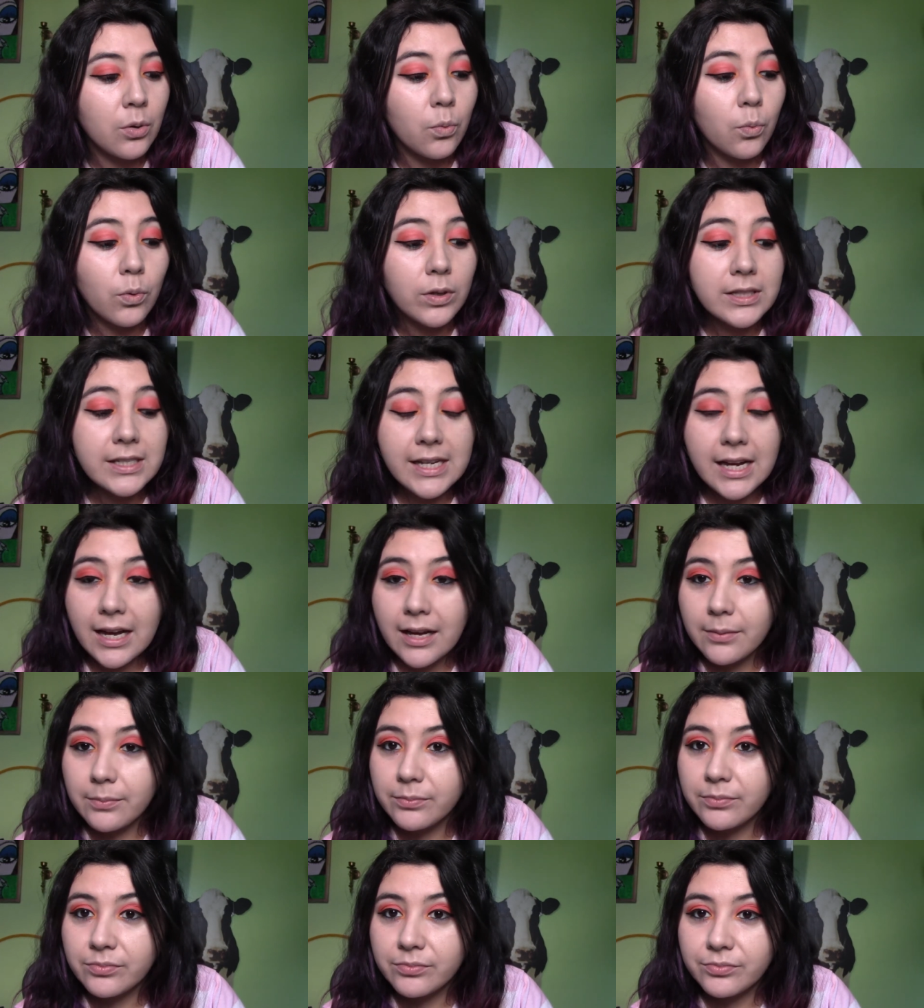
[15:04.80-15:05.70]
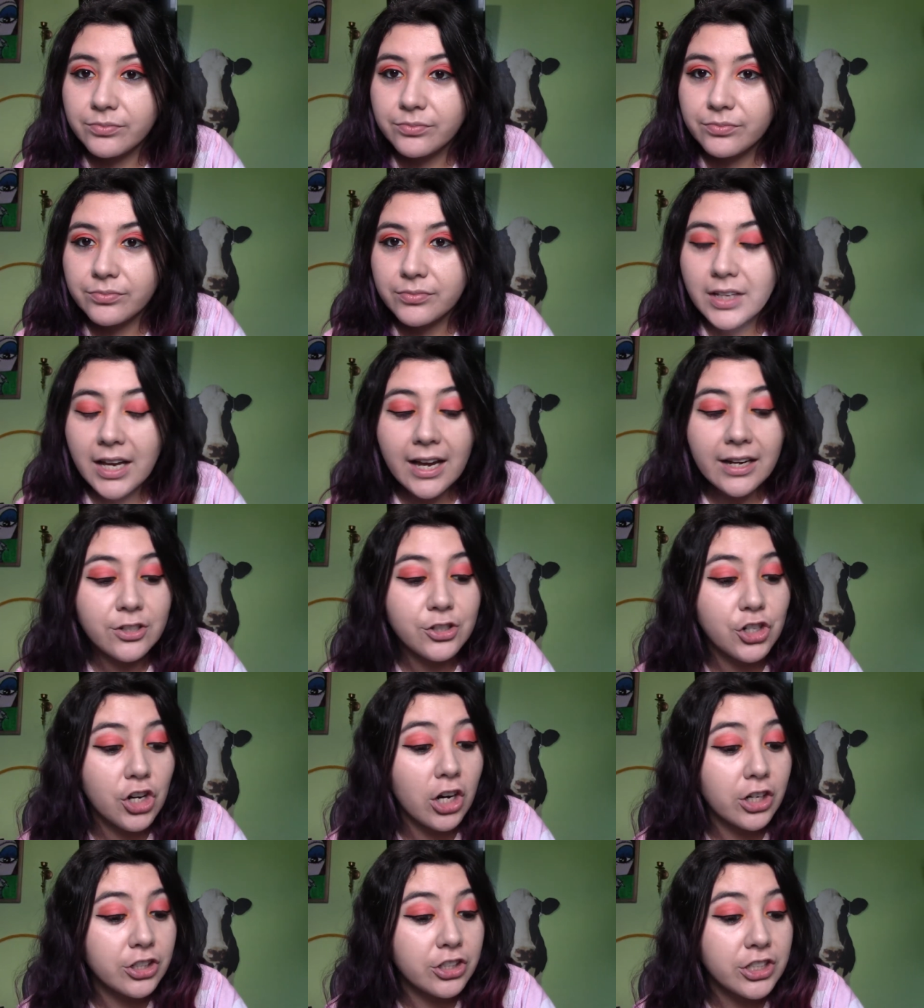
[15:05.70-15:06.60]
one time, I had a
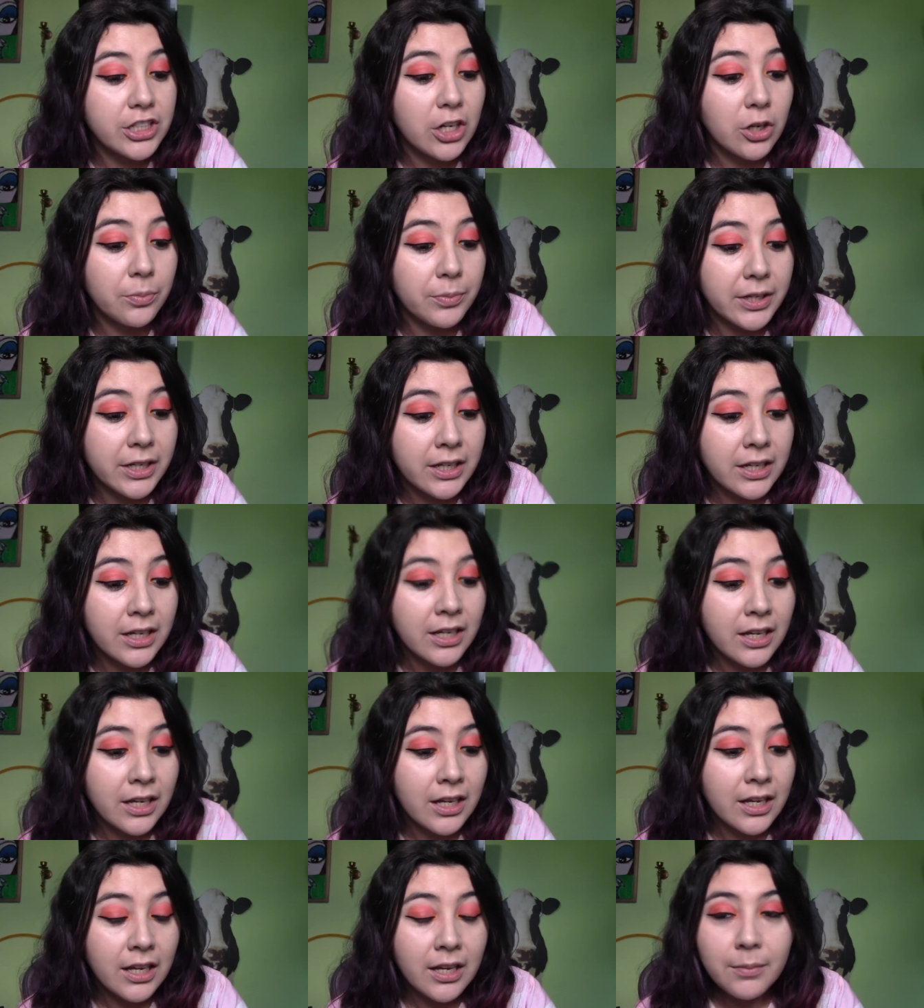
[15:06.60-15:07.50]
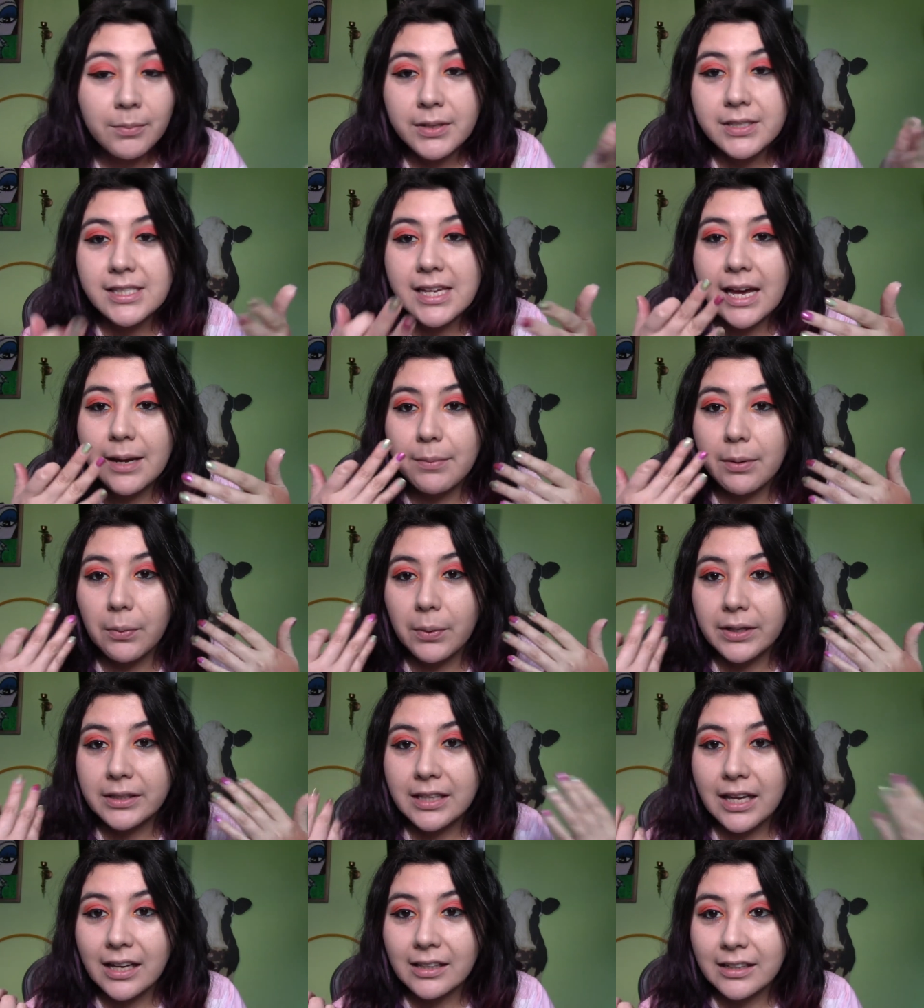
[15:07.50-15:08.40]
doctor tell me, because I had my
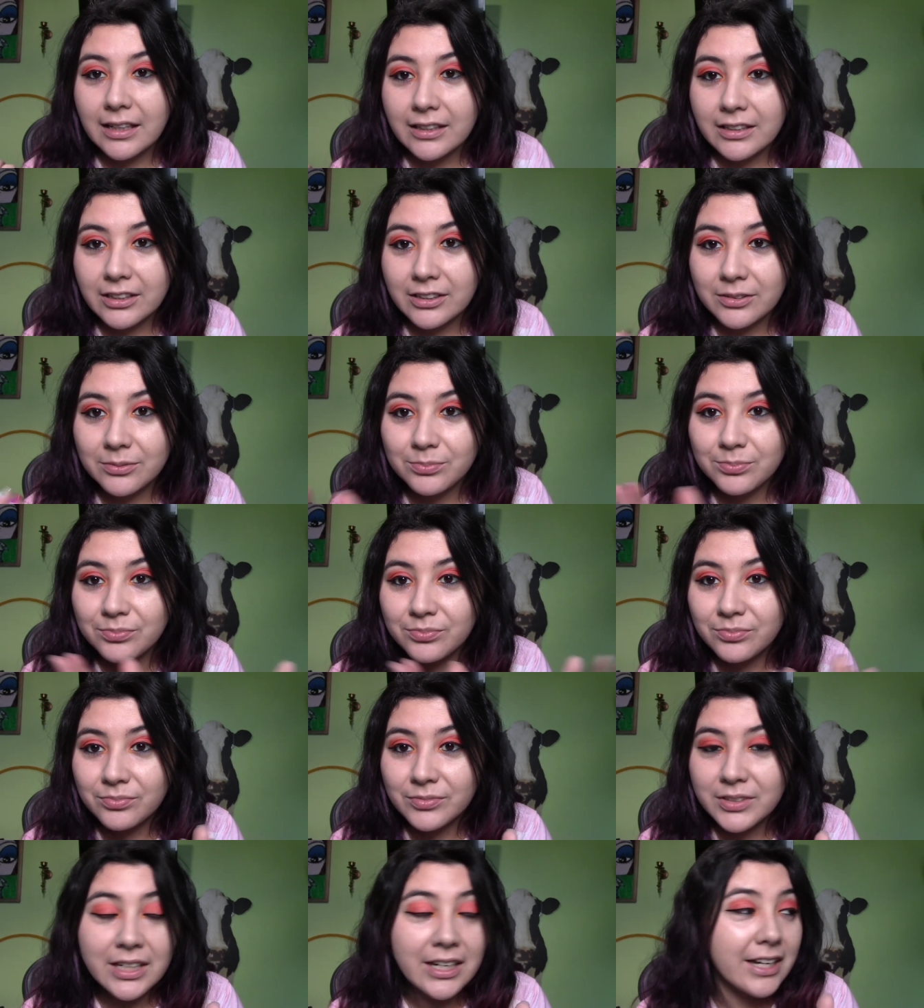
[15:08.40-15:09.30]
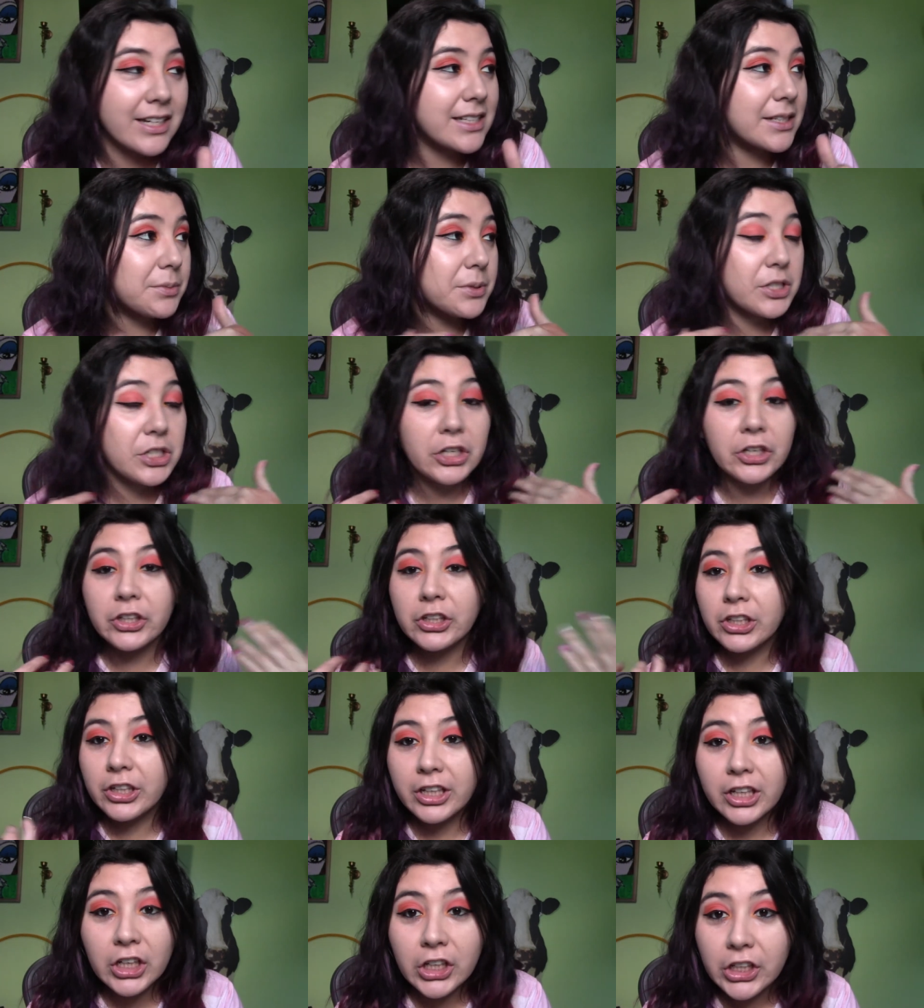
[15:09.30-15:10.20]
winged eyeliner, and I guess it was good,
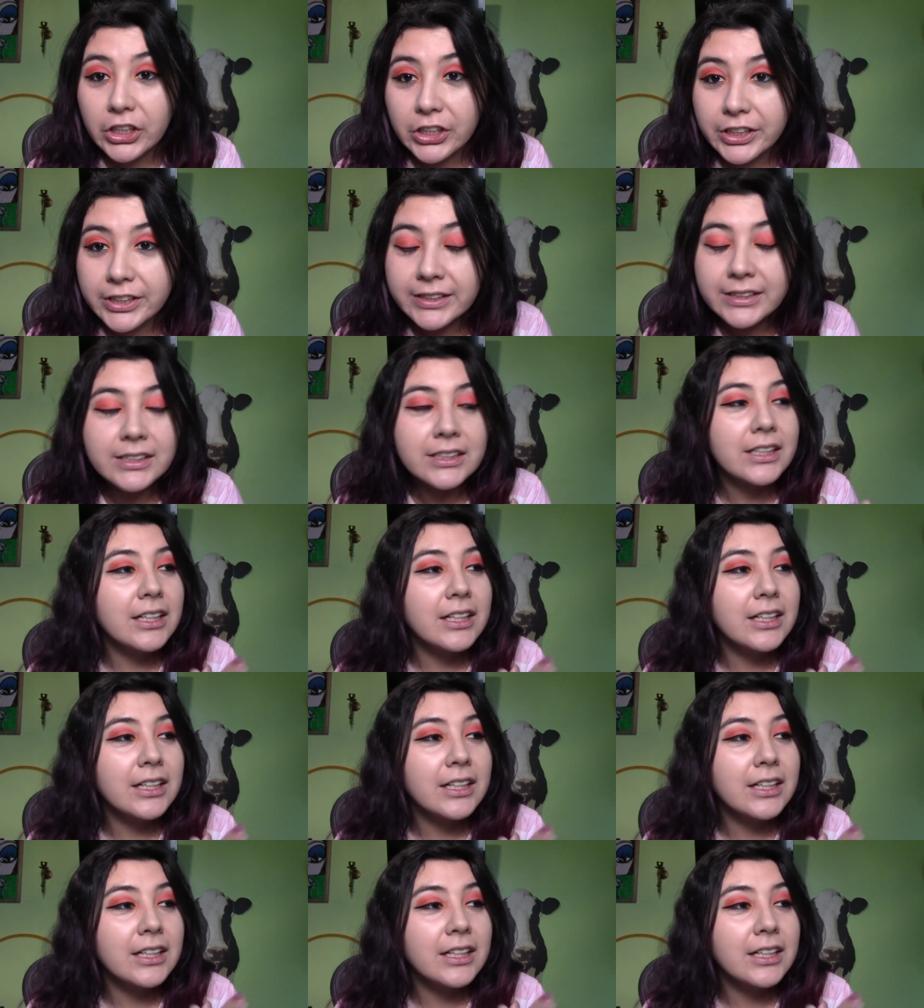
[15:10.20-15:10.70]
looking good,